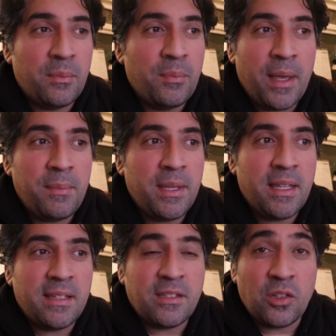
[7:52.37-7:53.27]
maybe
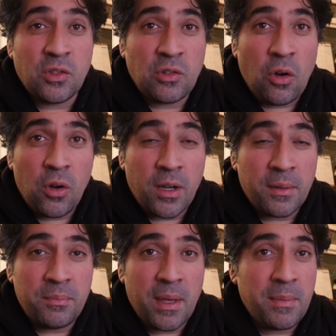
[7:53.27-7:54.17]
it's the stock,
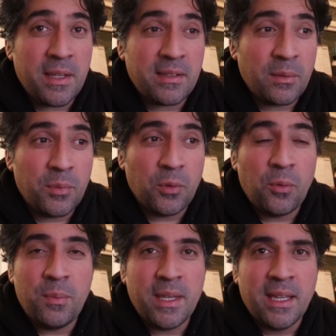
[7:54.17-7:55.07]
maybe it's
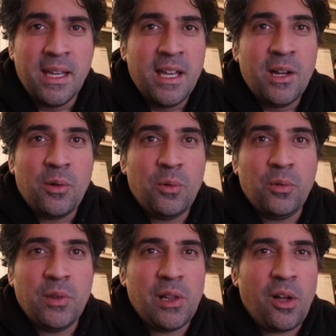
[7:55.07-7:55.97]
absorbing
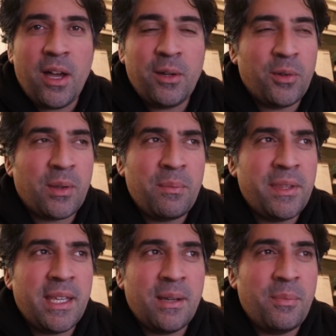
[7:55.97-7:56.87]
all the light or
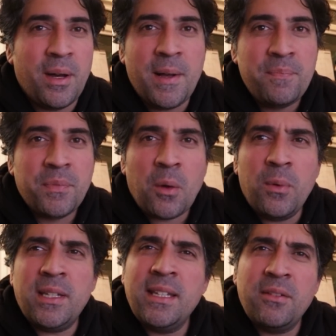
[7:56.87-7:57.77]
something, but
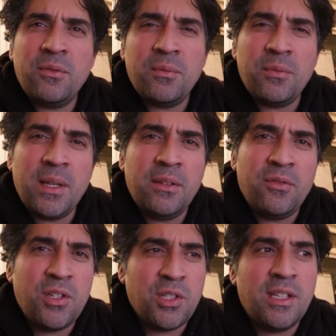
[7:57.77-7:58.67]
we didn't
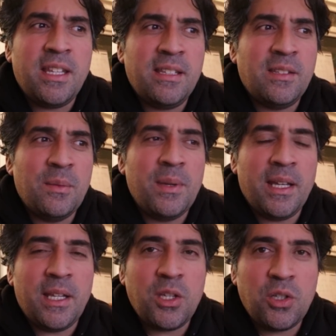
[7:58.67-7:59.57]
envision this to be
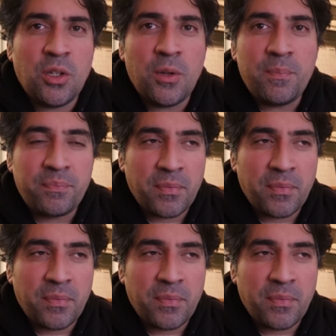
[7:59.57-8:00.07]
an issue.